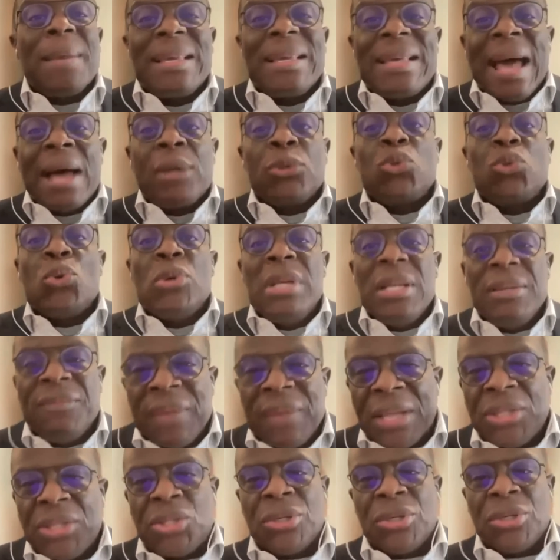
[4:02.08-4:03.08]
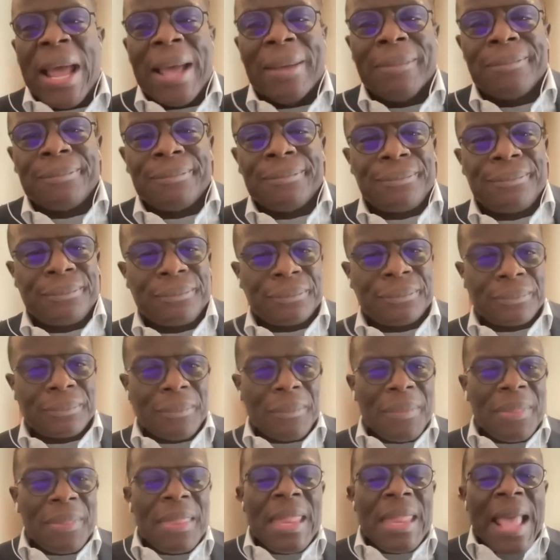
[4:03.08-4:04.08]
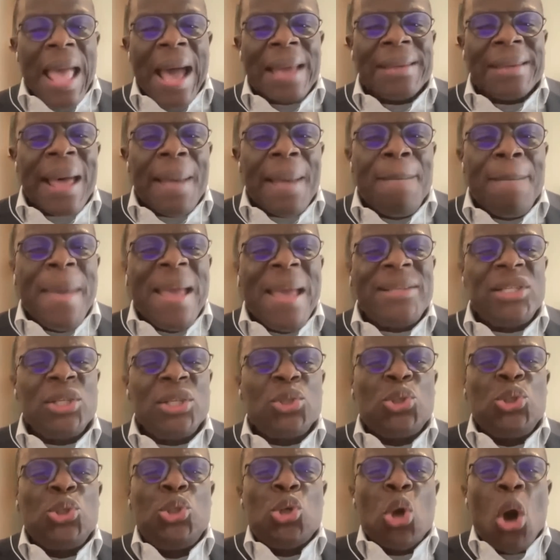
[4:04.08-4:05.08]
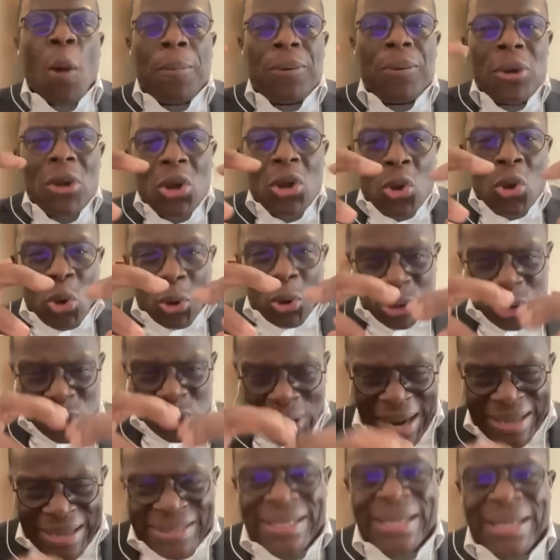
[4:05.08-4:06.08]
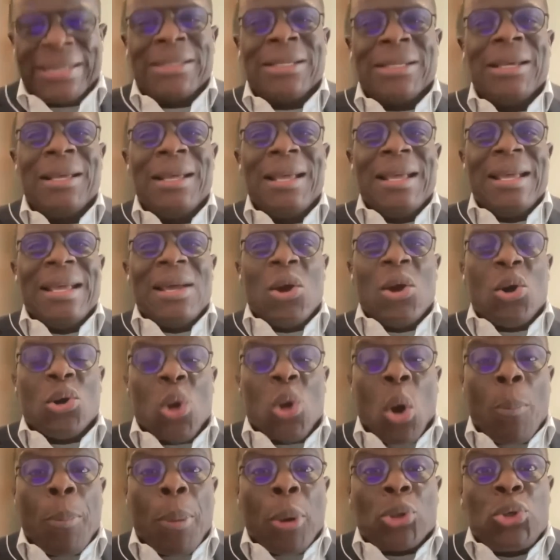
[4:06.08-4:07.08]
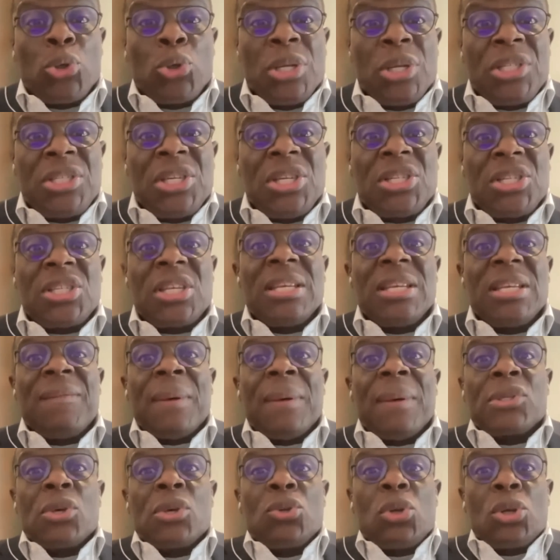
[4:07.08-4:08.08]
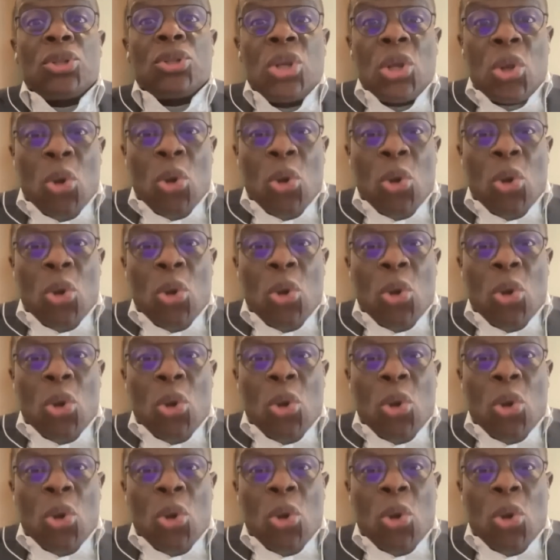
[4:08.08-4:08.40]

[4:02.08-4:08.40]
began to leave Nigeria. And that meant job contracted. Opportunities in the pharmaceutical industry